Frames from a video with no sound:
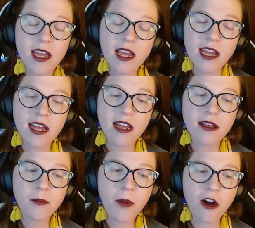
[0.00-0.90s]

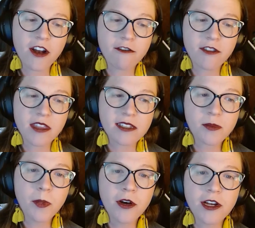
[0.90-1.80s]
part of this
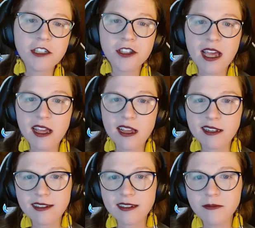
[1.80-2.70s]
push
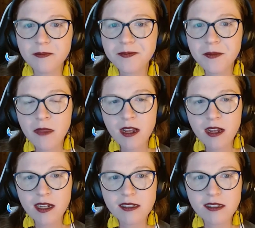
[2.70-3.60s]
that
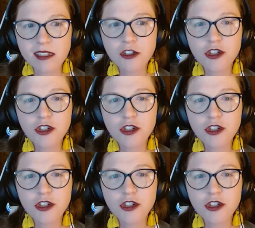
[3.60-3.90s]
is